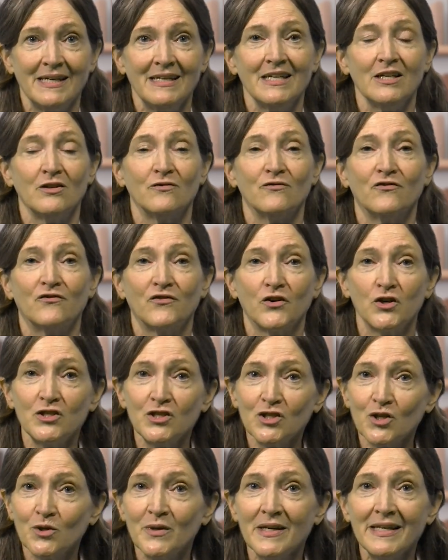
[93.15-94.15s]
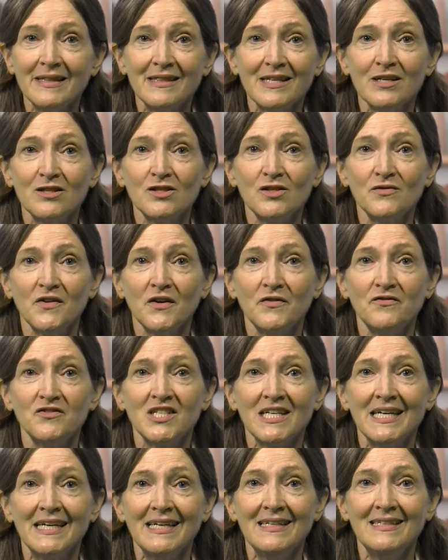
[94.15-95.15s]
in 1 Corinthians
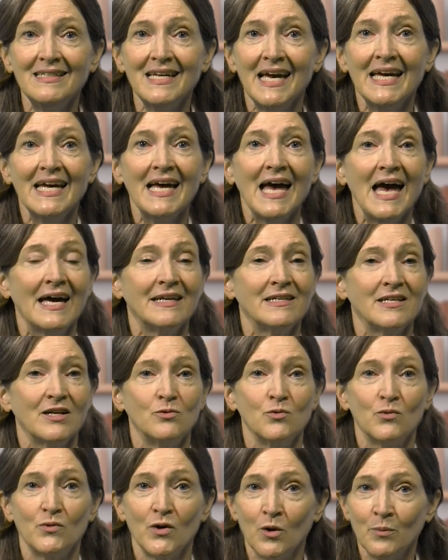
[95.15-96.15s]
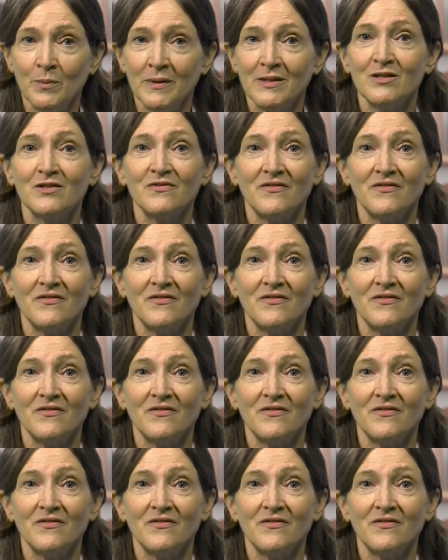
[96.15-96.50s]
15 and in Romans